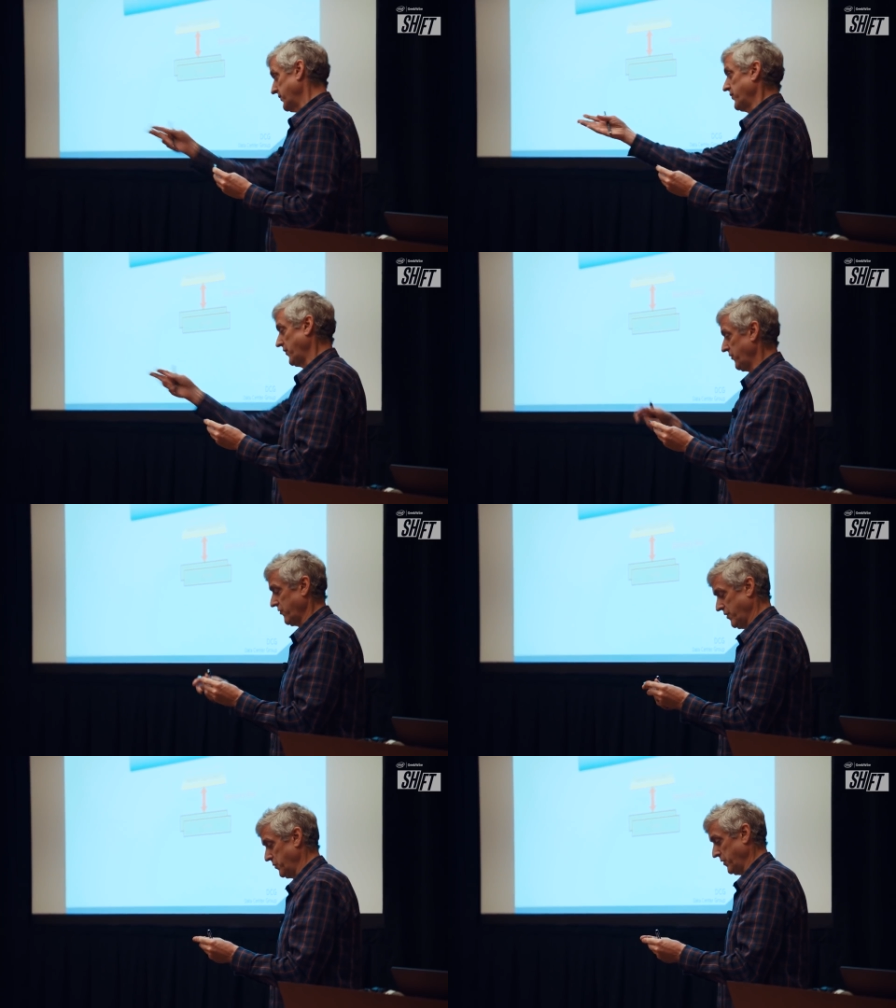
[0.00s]
memory
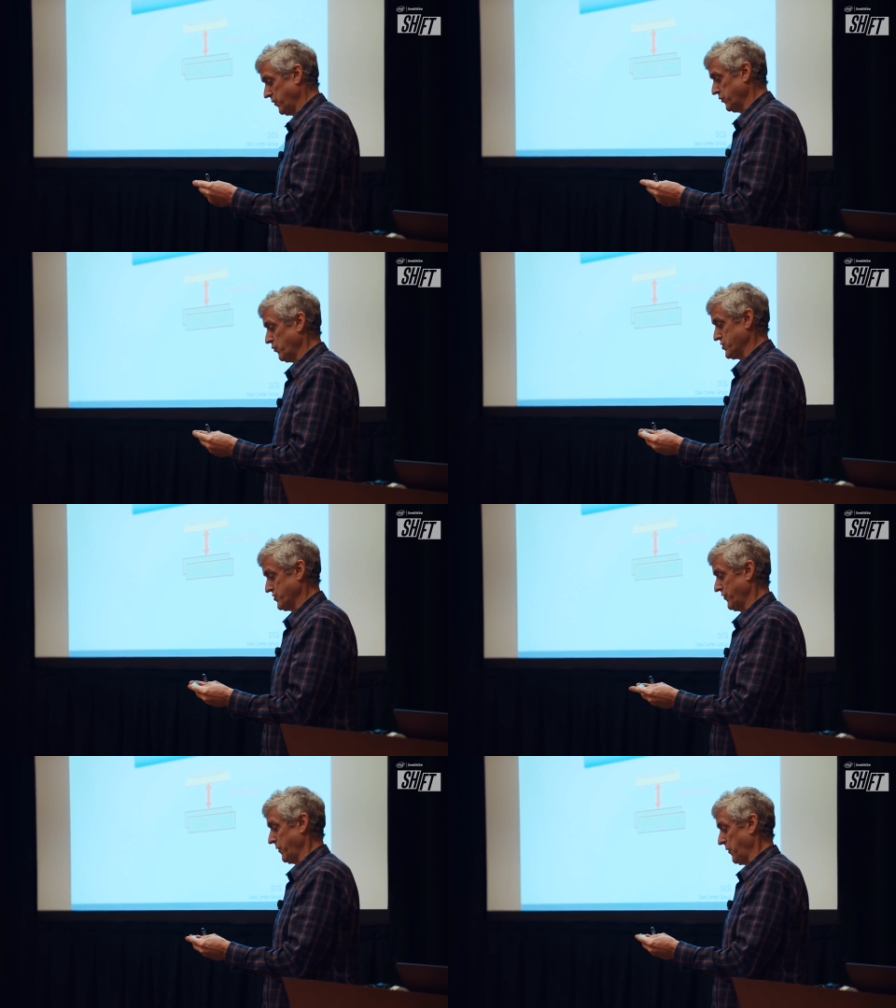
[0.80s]
going to make an impact
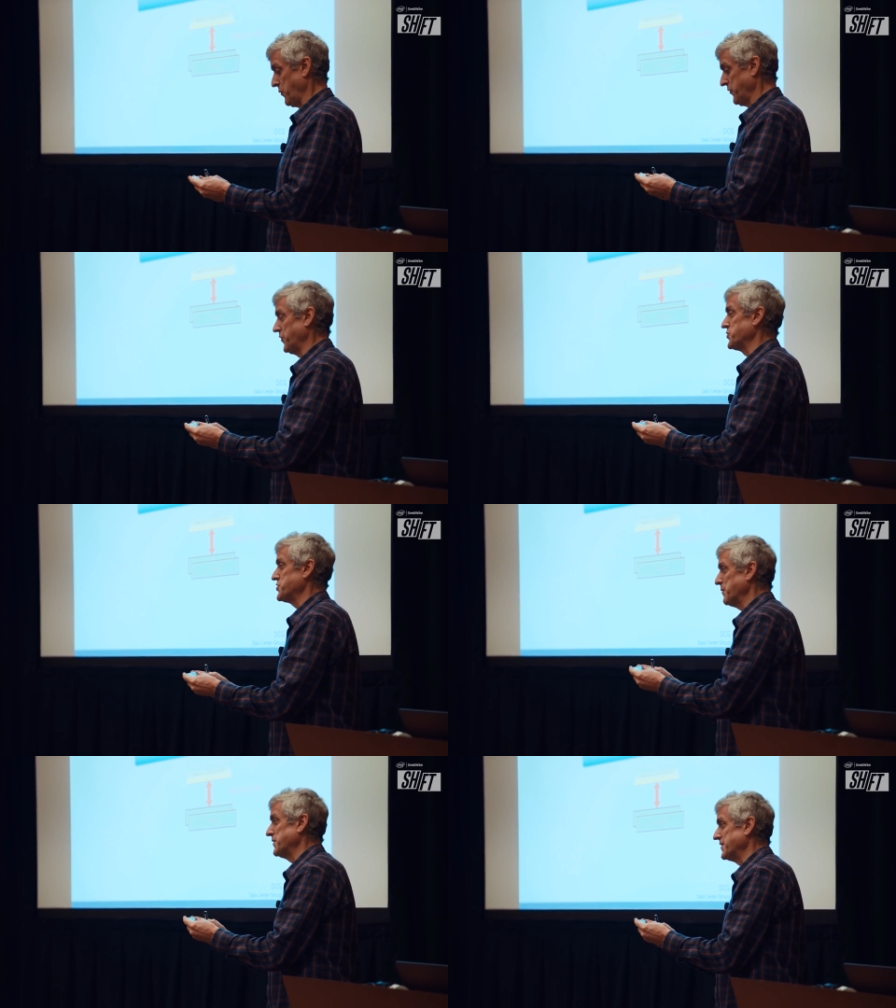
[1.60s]
on these exciting new
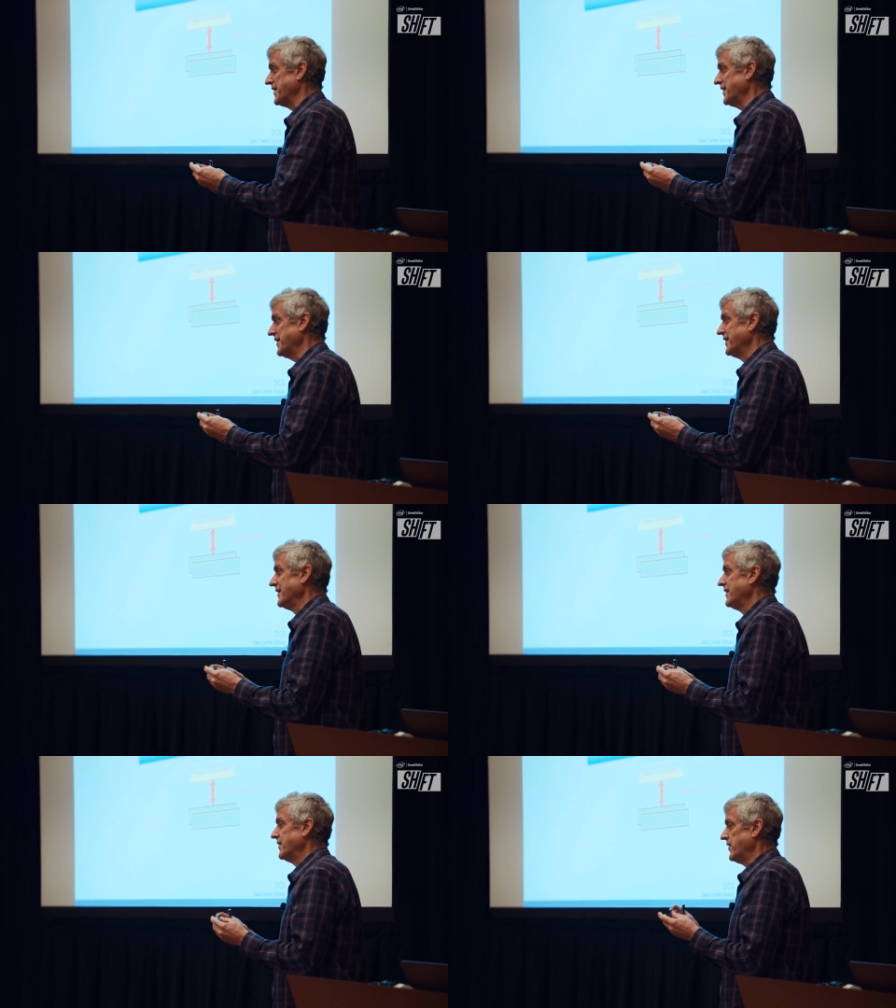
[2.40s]
worlds?
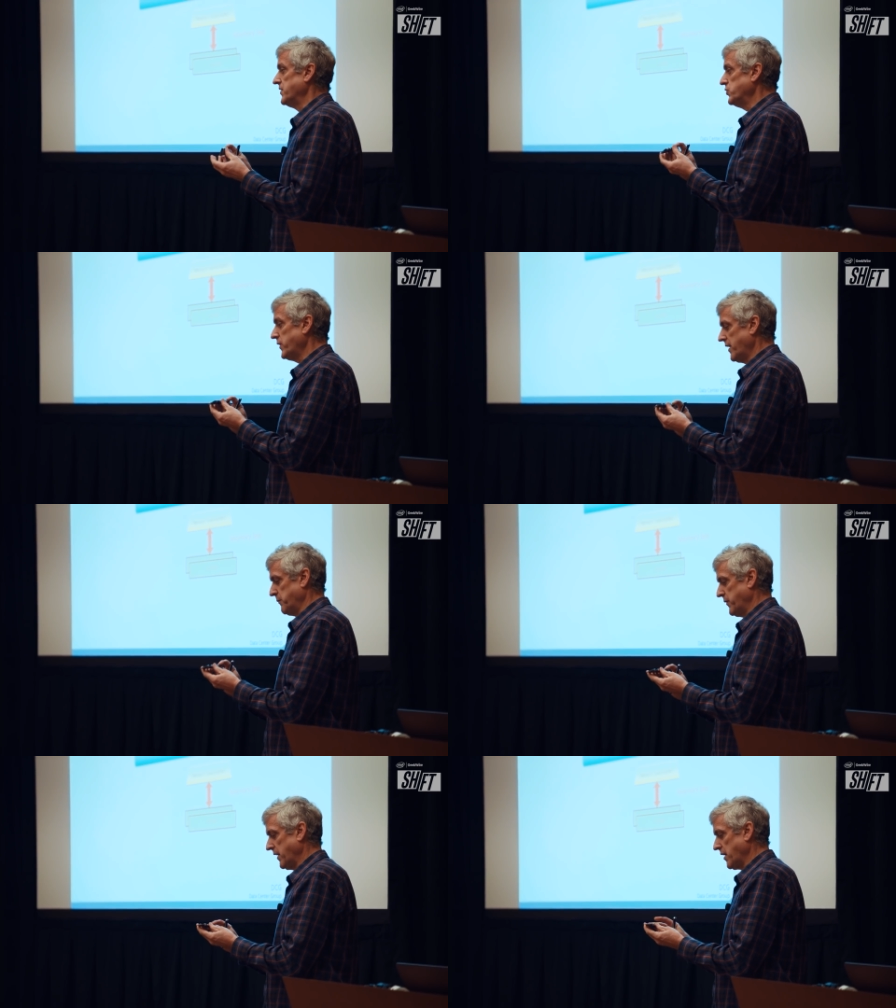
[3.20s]
So we really believe it's
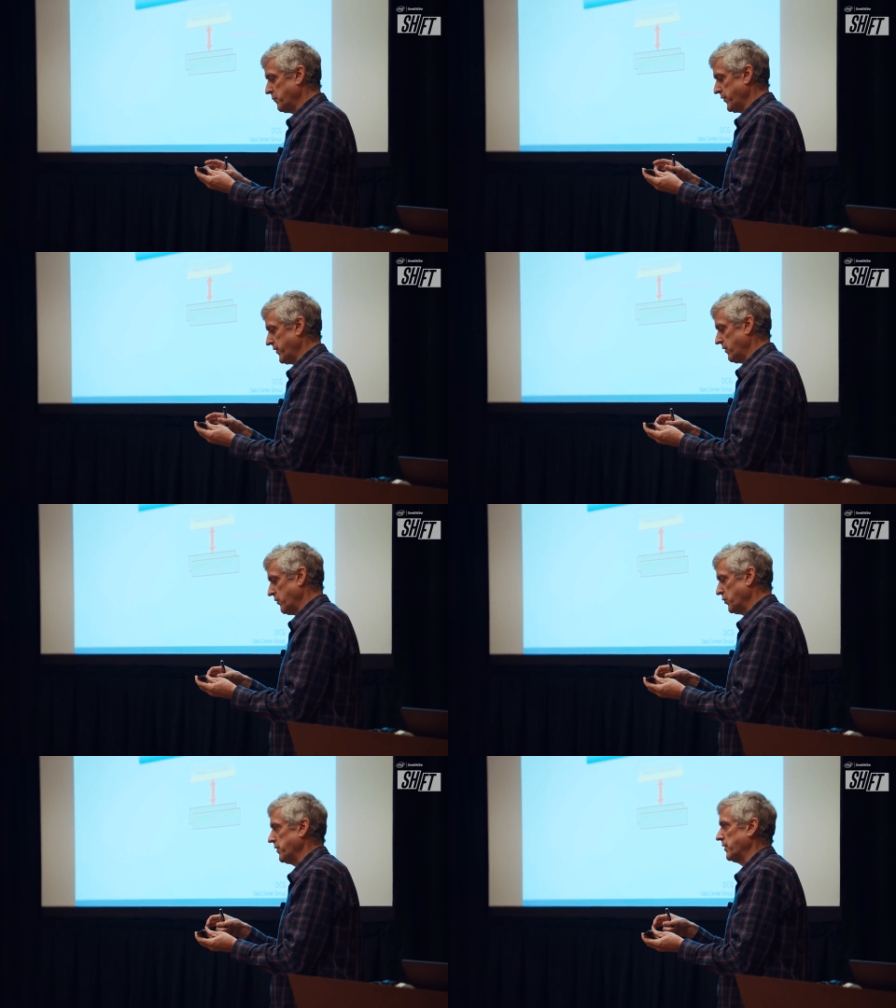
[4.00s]
going to be a, a,
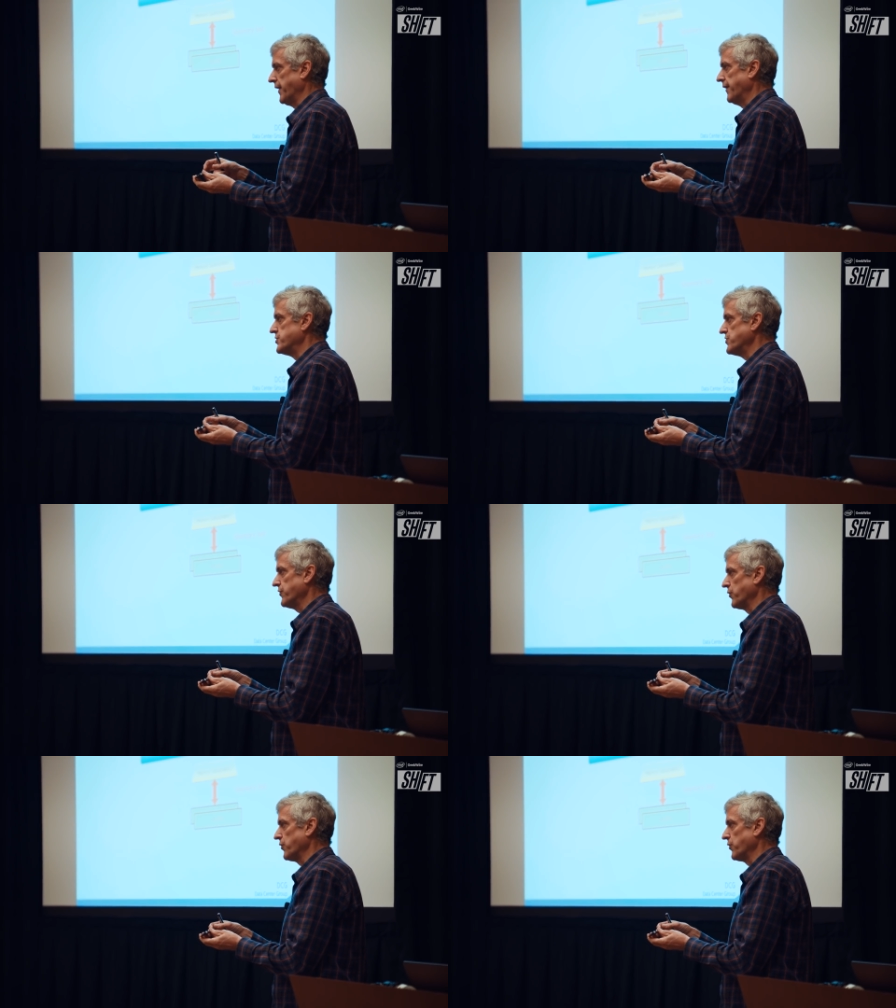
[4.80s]
a very important